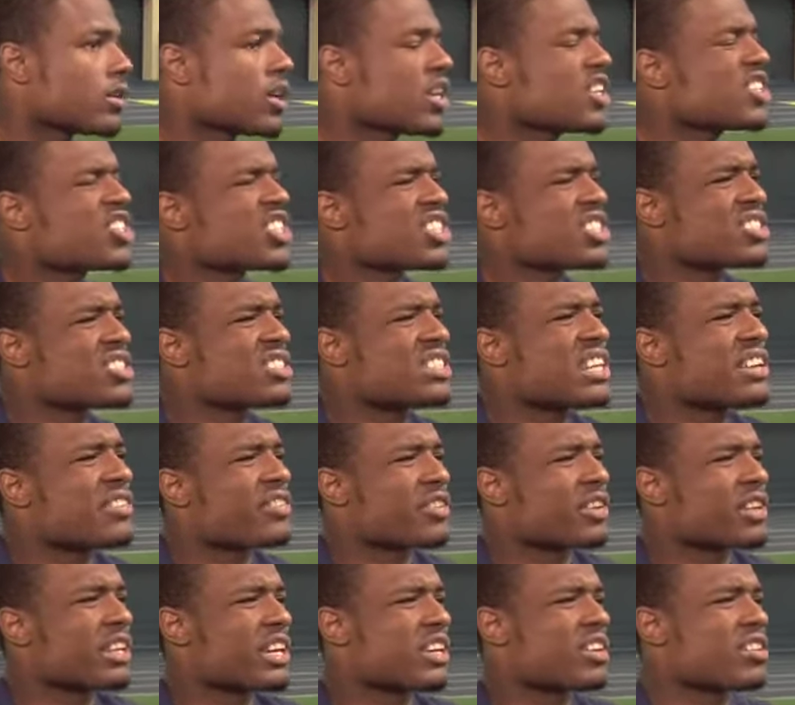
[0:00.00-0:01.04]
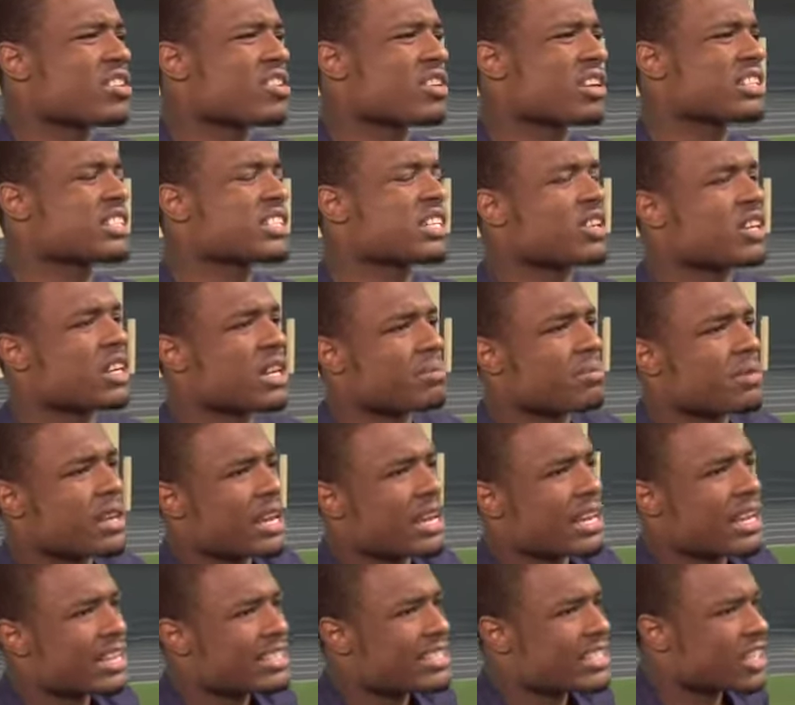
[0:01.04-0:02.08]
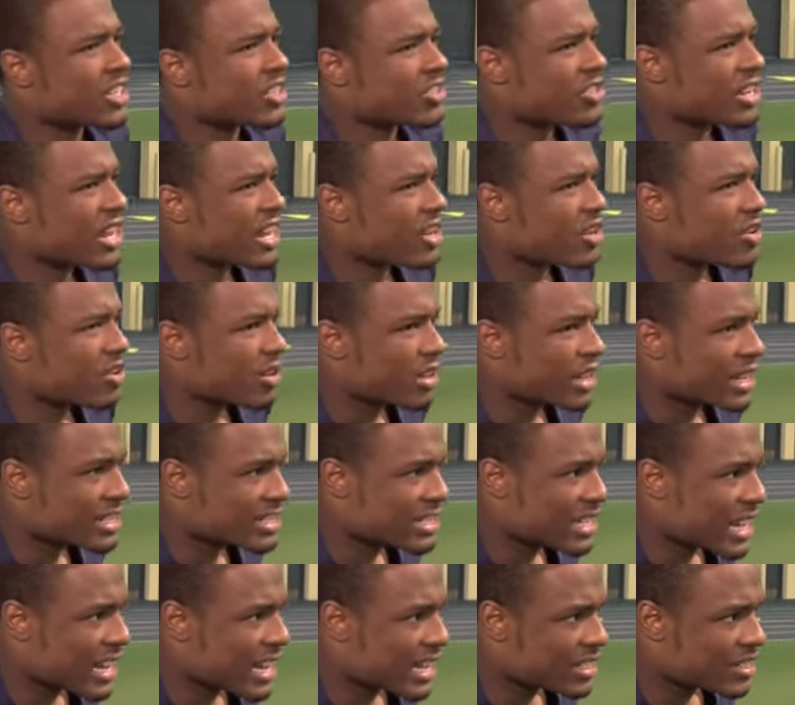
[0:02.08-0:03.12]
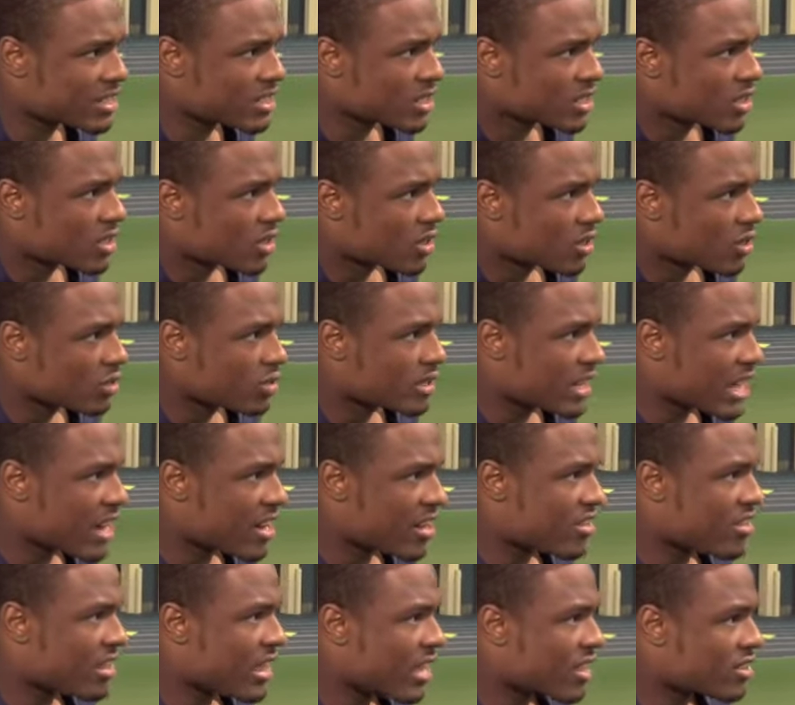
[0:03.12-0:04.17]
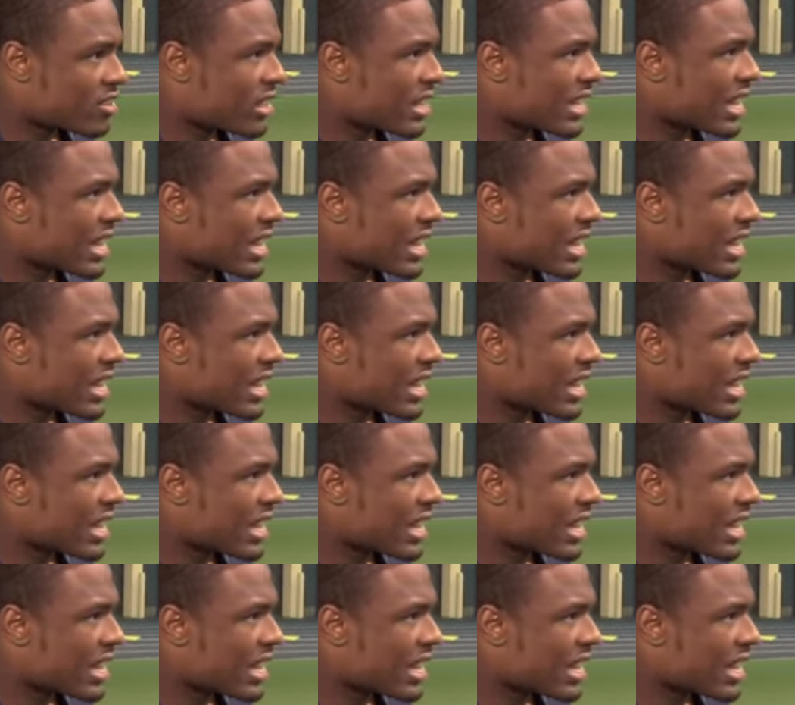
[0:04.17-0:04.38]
It's just different. Like, you know, because you're not going against guys who's had a foul.